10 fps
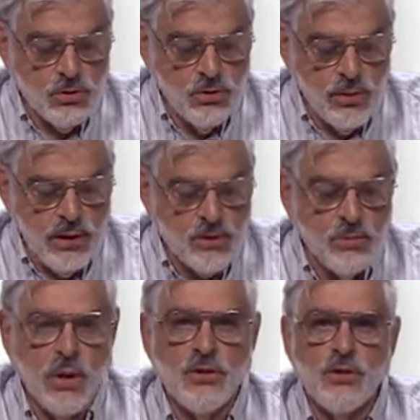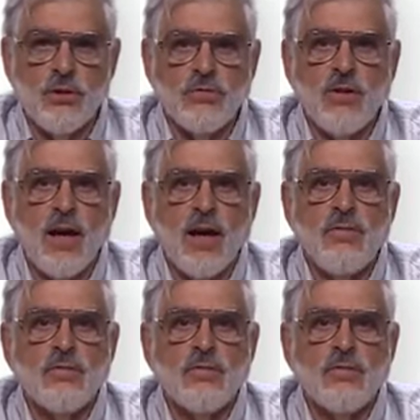to x modulo 5.